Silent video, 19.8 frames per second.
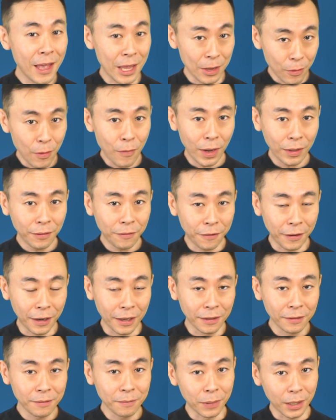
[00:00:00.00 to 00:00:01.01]
And we want
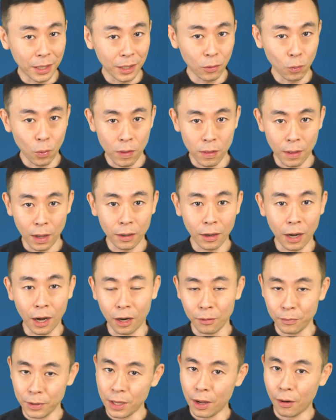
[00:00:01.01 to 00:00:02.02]
fun, but without
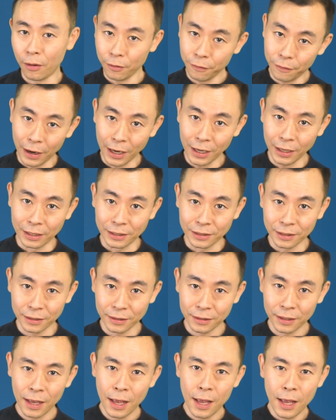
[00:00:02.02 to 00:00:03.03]
harming our
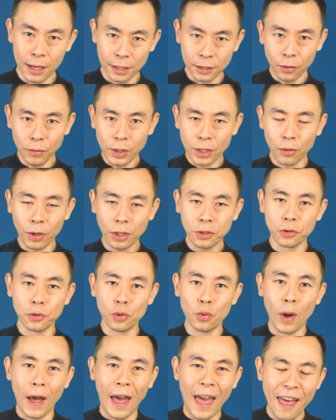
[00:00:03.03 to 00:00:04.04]
finances. And so we try to
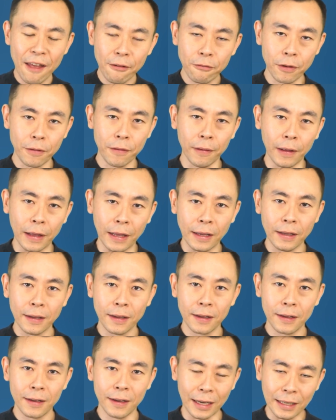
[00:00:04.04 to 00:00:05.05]
do everything
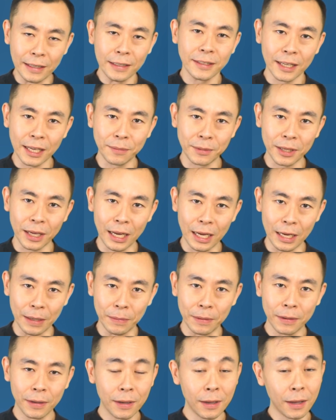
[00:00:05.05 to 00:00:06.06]
at the same time
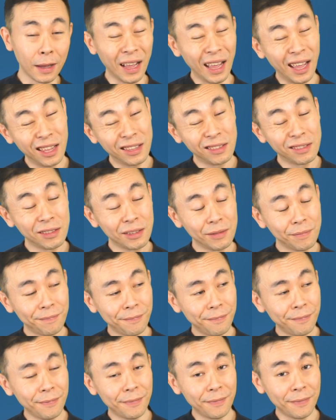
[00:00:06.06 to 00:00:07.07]
and
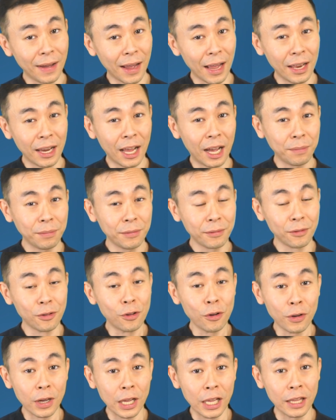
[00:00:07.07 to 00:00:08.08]
end up
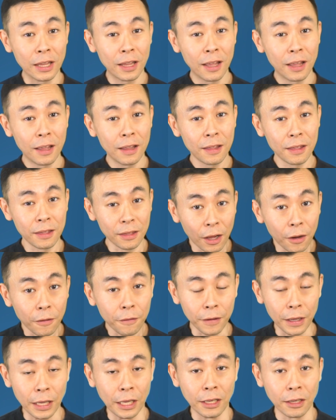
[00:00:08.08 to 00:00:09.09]
doing
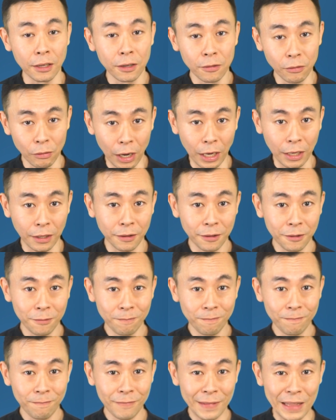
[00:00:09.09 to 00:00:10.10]
nothing right.
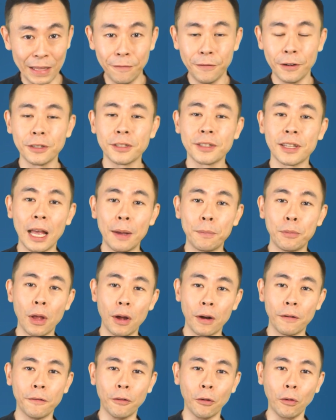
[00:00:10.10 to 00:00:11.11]
The first step,
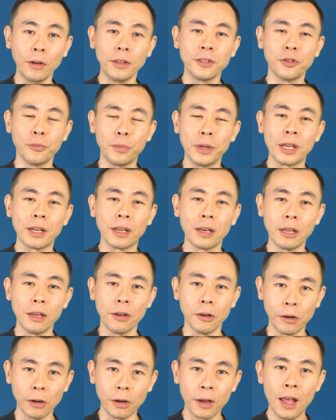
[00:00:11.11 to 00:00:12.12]
therefore, is to be
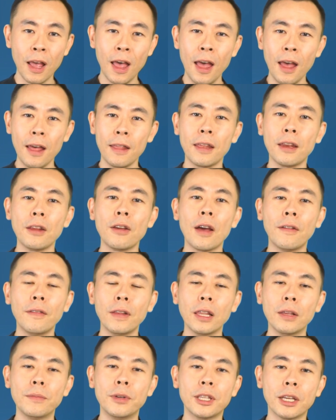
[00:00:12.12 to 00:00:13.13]
clear that you have a
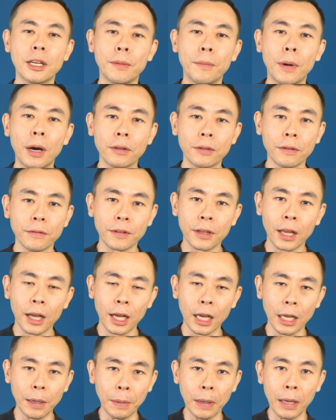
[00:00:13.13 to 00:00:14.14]
limited amount of
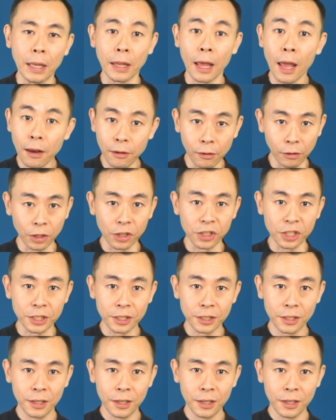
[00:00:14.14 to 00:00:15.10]
time and energy.